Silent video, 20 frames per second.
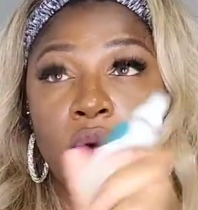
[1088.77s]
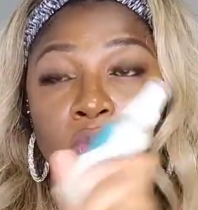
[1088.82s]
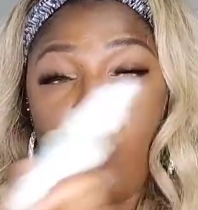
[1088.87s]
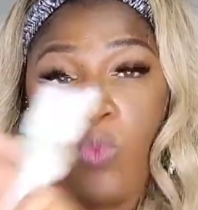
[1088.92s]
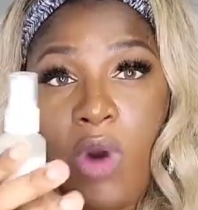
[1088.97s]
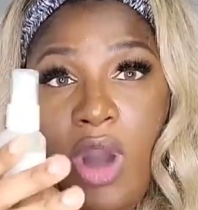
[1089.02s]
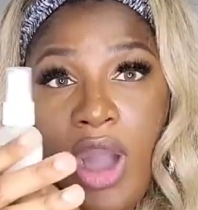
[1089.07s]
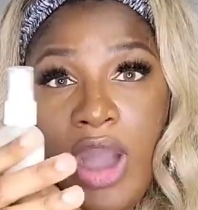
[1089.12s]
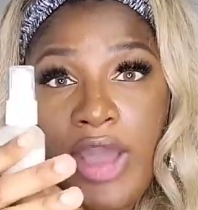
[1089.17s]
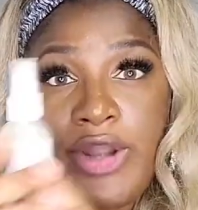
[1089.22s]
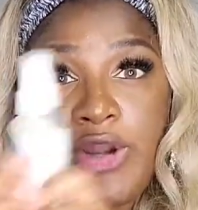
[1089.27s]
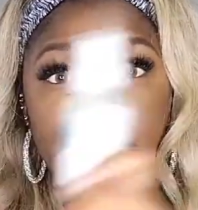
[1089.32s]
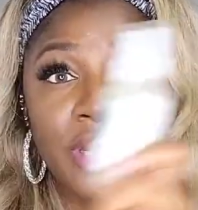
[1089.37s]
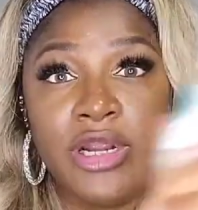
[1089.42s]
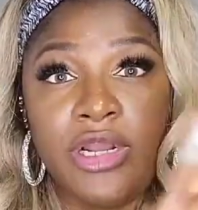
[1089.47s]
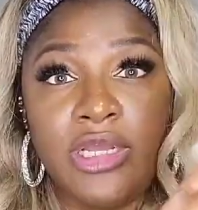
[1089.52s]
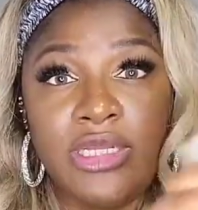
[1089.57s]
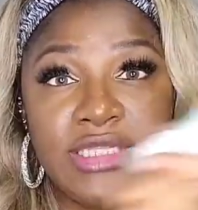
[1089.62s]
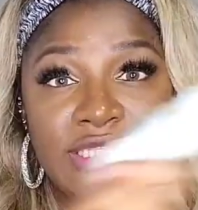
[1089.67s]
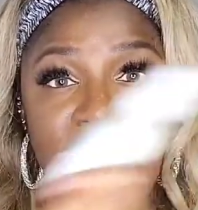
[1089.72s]

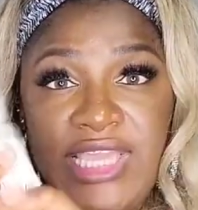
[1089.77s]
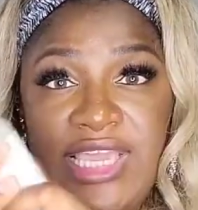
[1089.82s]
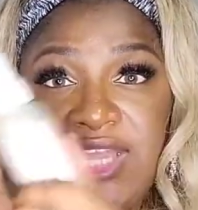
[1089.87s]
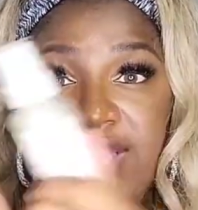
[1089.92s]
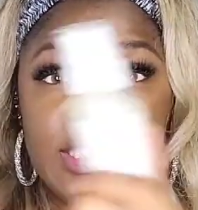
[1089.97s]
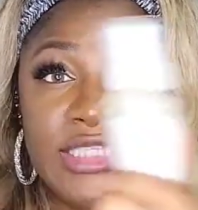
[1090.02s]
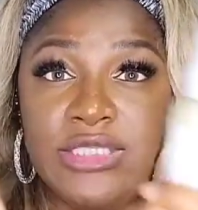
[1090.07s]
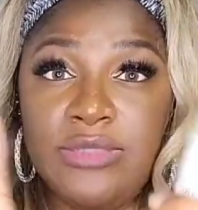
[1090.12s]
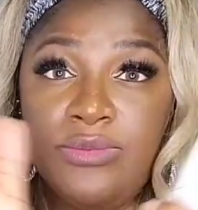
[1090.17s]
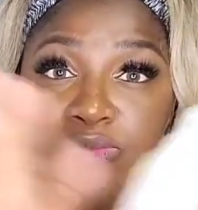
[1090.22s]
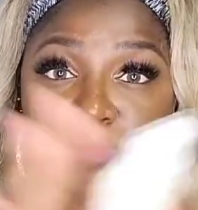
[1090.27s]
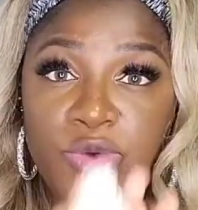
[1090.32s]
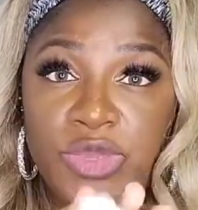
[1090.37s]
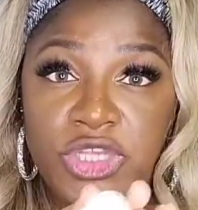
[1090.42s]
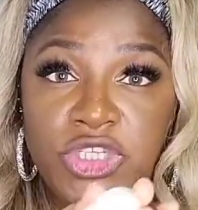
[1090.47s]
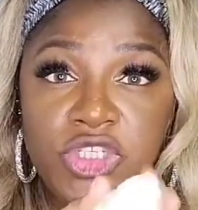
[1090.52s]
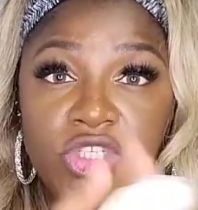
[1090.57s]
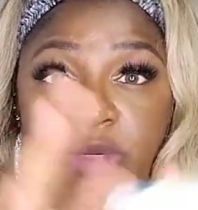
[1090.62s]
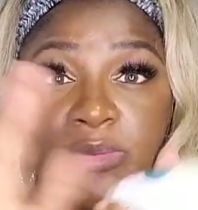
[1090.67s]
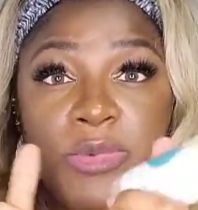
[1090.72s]
Water contains
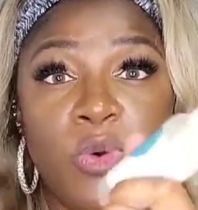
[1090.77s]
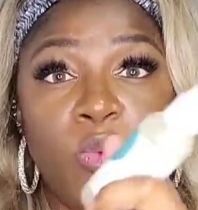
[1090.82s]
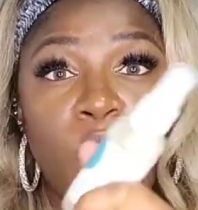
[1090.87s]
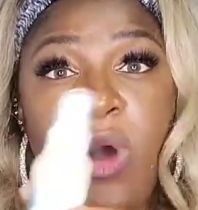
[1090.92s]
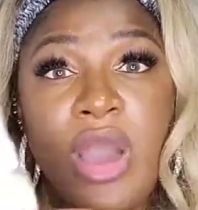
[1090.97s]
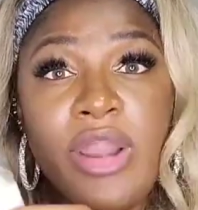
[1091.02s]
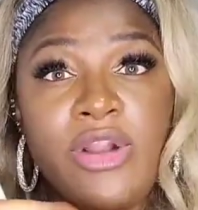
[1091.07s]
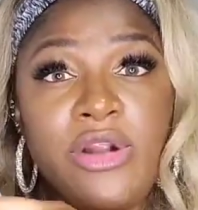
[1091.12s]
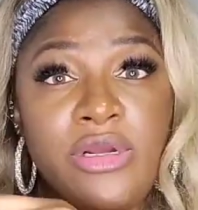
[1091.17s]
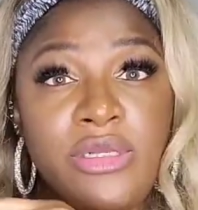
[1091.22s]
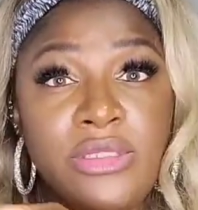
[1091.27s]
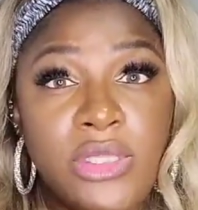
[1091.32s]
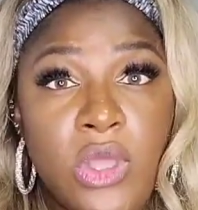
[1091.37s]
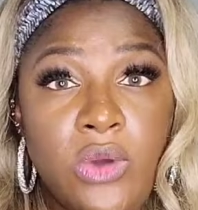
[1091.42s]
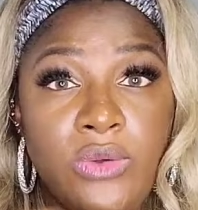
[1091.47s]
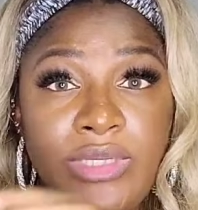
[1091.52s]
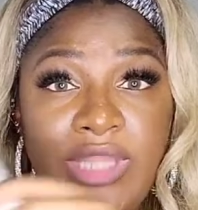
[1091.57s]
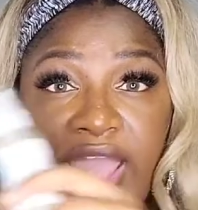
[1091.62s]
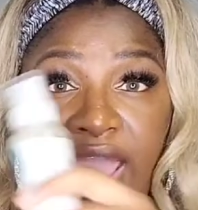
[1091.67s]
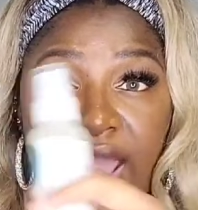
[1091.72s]
moisture, but water
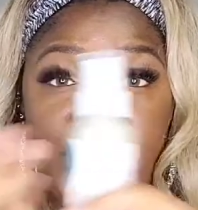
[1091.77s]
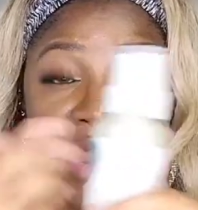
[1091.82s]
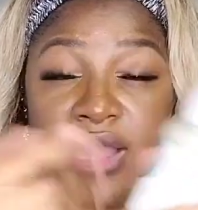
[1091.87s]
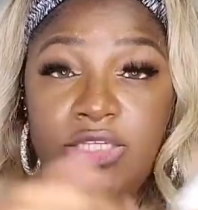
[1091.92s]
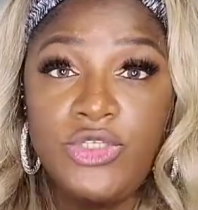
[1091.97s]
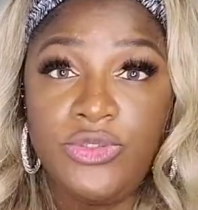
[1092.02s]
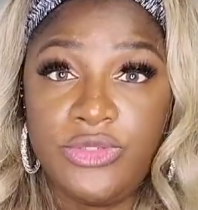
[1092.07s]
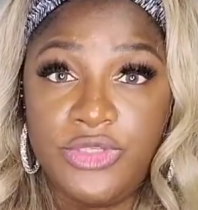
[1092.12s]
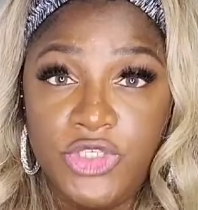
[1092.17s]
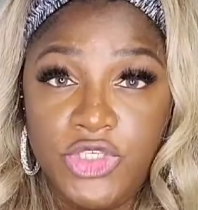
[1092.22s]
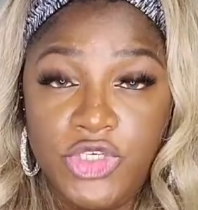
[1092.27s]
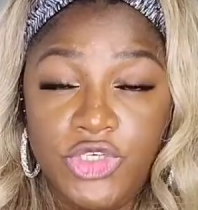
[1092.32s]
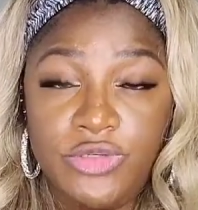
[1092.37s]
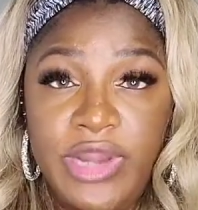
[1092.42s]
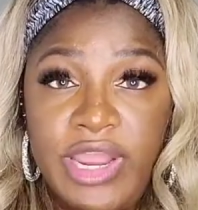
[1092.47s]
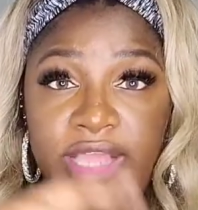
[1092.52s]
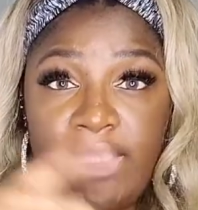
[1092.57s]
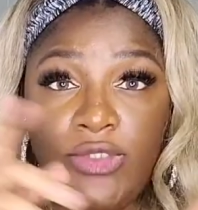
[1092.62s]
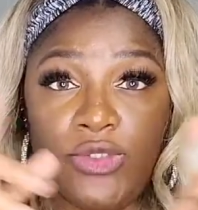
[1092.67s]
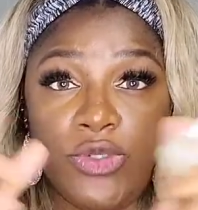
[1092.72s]
alone cannot do the
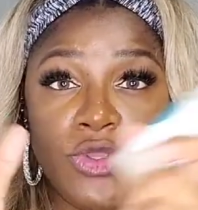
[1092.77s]
trick.